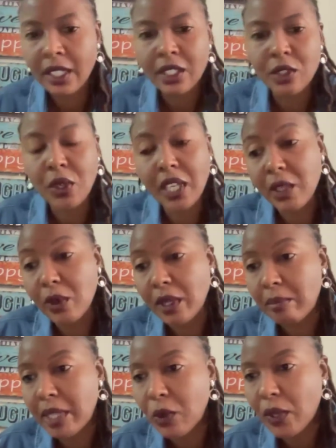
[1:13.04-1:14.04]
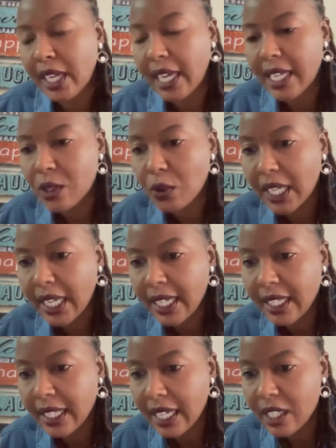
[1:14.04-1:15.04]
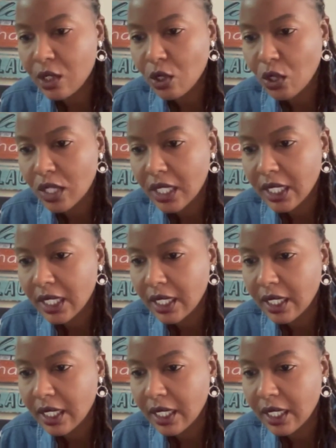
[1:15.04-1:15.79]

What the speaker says: So anyway, meanwhile, as we get that sorted.